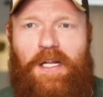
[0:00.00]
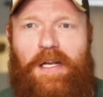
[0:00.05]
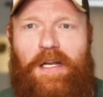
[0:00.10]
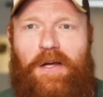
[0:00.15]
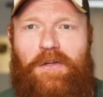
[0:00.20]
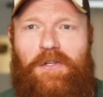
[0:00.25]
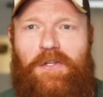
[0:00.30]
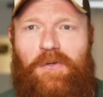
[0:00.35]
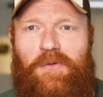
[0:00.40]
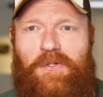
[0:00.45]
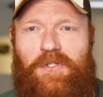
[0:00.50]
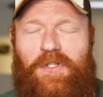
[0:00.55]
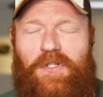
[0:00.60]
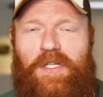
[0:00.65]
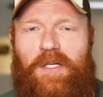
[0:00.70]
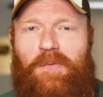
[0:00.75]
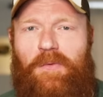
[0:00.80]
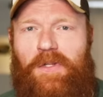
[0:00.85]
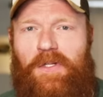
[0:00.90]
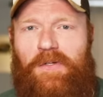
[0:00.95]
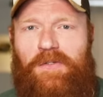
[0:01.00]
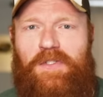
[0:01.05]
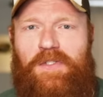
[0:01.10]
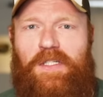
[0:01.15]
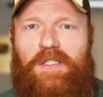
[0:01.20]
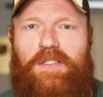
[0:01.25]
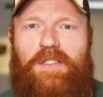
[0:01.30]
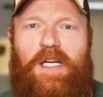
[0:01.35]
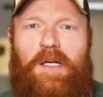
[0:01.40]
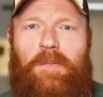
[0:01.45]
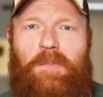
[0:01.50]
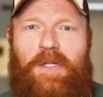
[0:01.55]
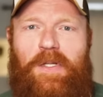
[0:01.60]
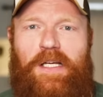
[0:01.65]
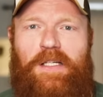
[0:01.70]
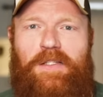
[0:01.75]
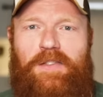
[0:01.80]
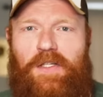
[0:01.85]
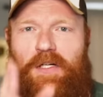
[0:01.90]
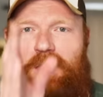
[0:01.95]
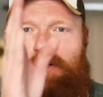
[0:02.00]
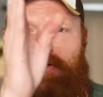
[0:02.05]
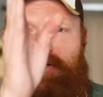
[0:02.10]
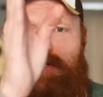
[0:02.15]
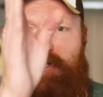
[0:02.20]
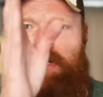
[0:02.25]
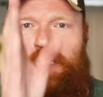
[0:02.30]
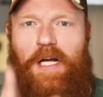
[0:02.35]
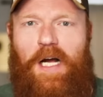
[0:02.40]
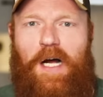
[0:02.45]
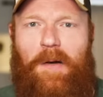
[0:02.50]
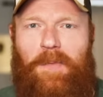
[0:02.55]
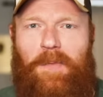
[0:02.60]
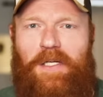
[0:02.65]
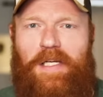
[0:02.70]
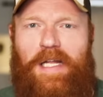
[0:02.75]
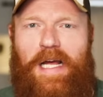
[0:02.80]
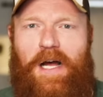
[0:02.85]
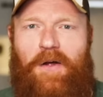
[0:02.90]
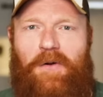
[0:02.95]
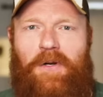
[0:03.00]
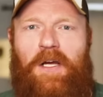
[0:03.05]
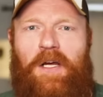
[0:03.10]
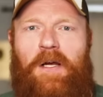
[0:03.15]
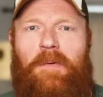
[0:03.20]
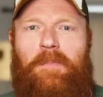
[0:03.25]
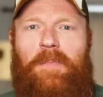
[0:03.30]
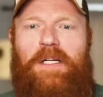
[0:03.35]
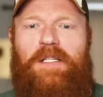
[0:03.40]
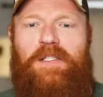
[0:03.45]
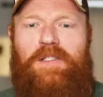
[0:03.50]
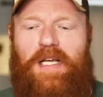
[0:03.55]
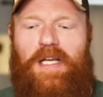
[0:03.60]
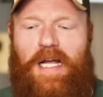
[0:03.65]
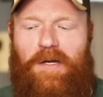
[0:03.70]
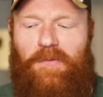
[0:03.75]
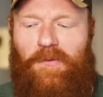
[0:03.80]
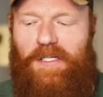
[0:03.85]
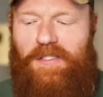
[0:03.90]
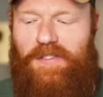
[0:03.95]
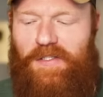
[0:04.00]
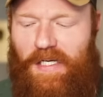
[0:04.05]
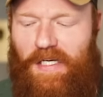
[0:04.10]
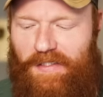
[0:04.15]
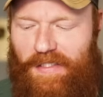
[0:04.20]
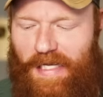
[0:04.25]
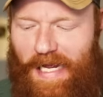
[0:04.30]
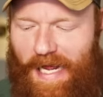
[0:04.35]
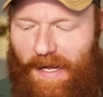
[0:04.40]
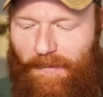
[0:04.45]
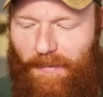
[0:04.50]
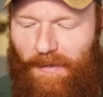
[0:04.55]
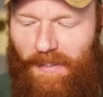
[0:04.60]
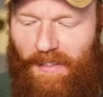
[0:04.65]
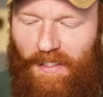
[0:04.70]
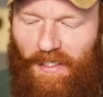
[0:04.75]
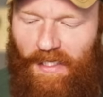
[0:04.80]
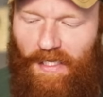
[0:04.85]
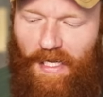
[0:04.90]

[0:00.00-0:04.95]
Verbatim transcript: Now usually when those things take place, they're usually up and down, but sideways does happen.